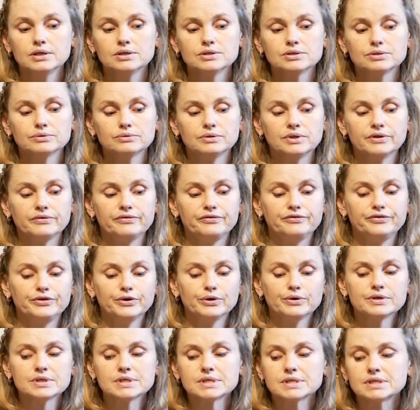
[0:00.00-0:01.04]
So the
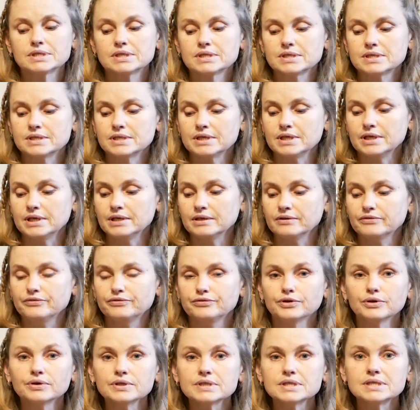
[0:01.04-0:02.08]
first thing
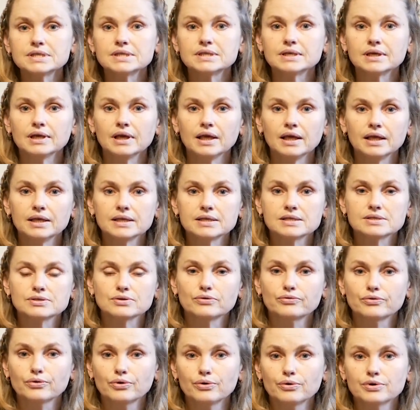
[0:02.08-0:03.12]
first is,
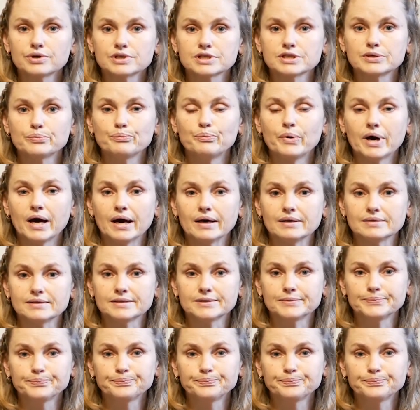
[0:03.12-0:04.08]
of course, bath.